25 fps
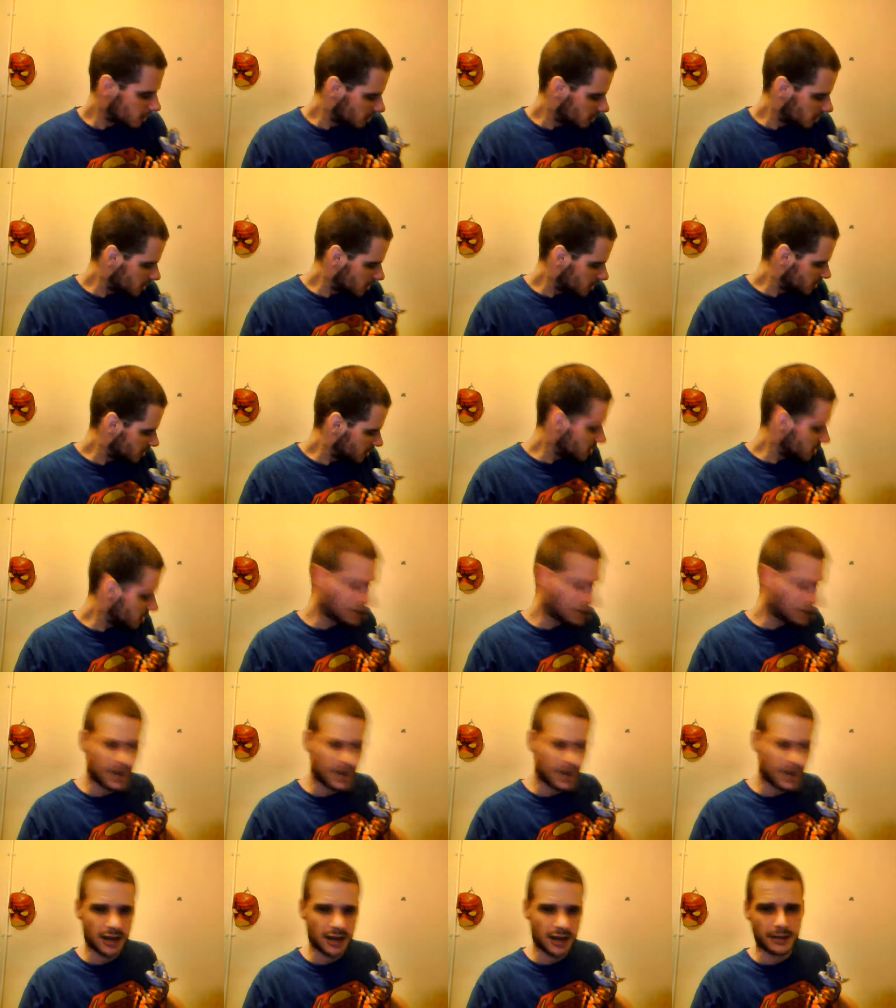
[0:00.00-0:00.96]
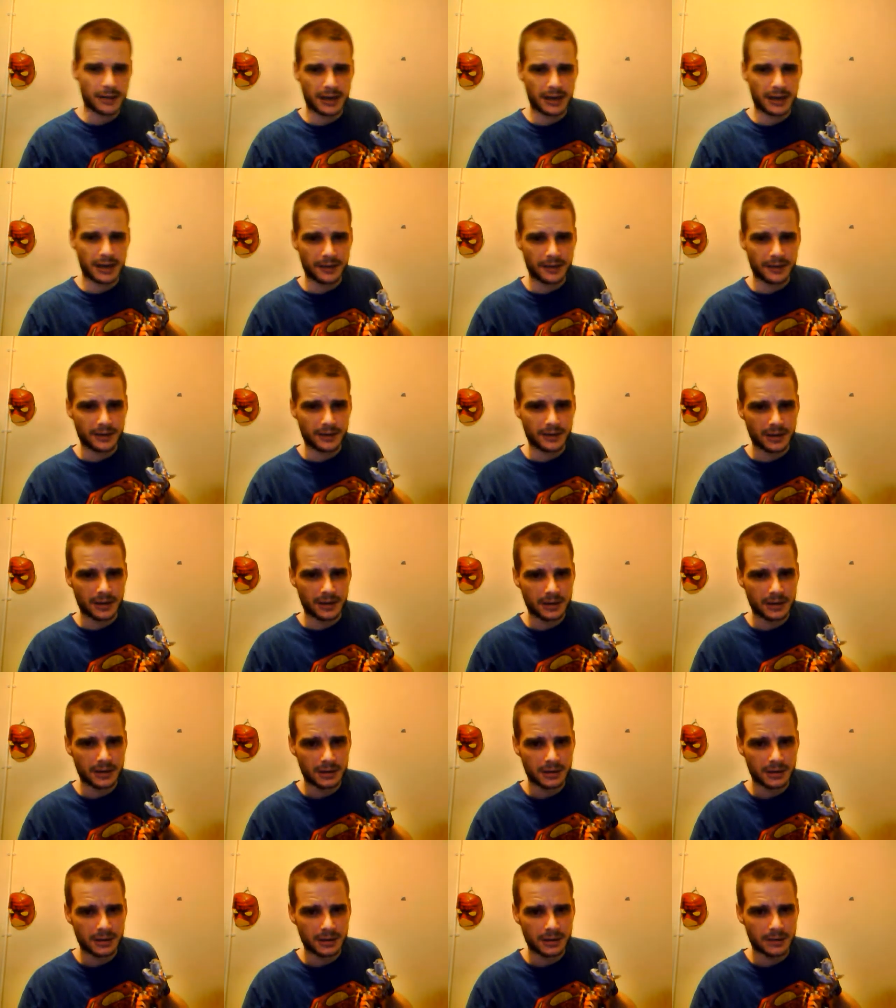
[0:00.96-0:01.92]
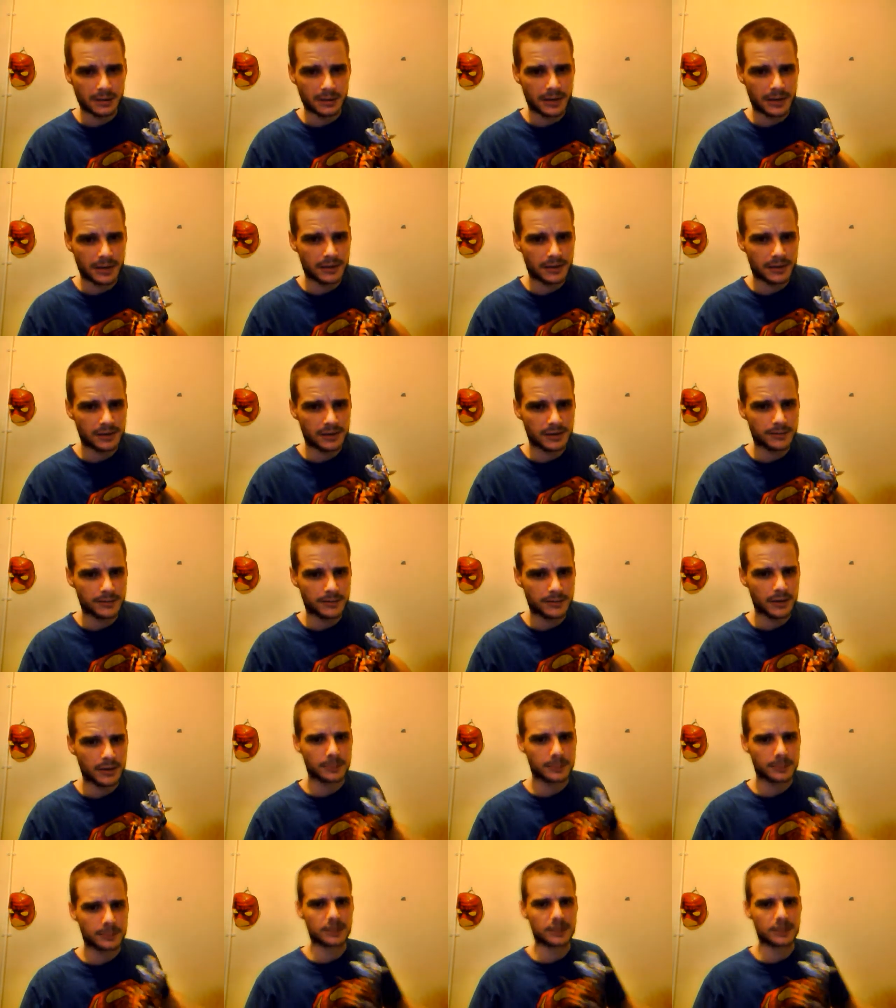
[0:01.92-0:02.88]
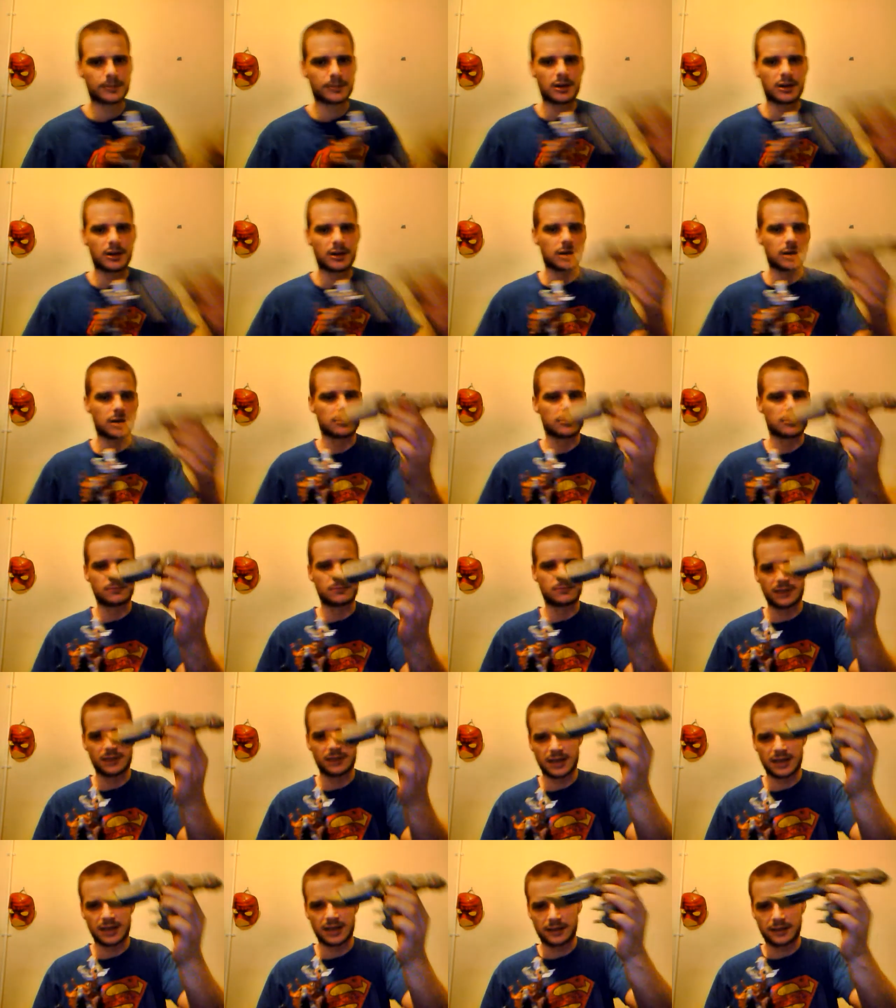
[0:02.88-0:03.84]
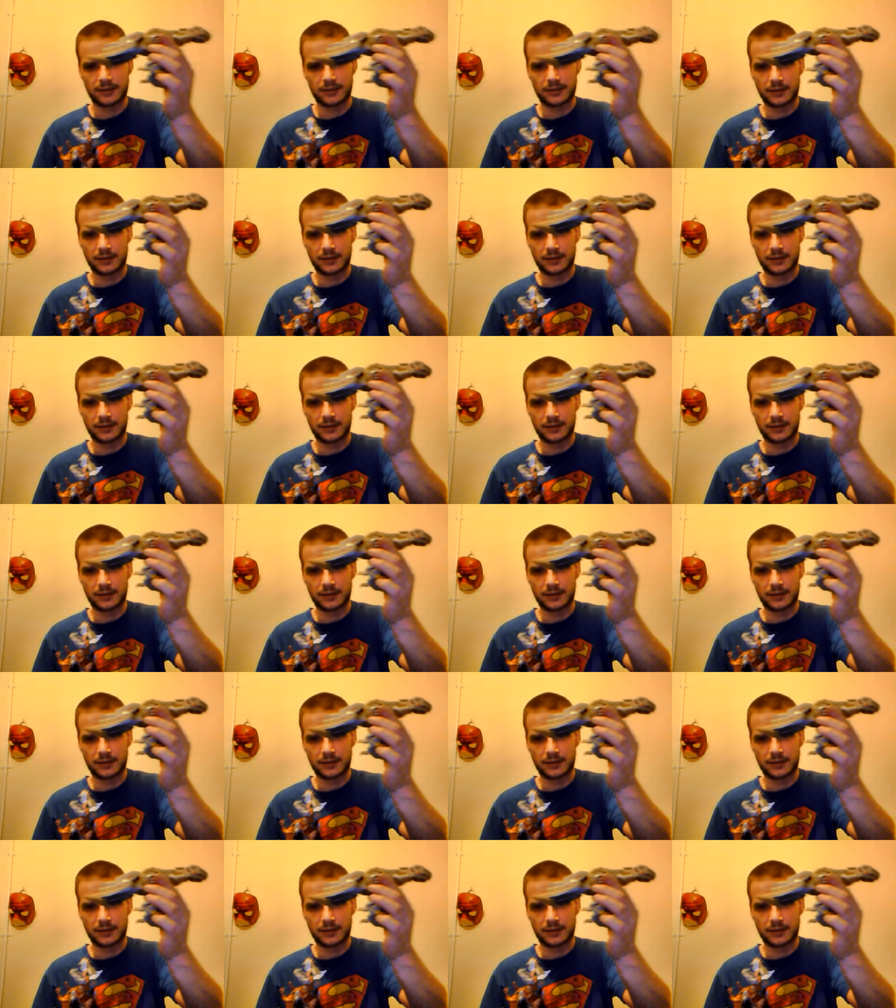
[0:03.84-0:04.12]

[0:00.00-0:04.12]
I didn't get him out for comparison purposes, but I have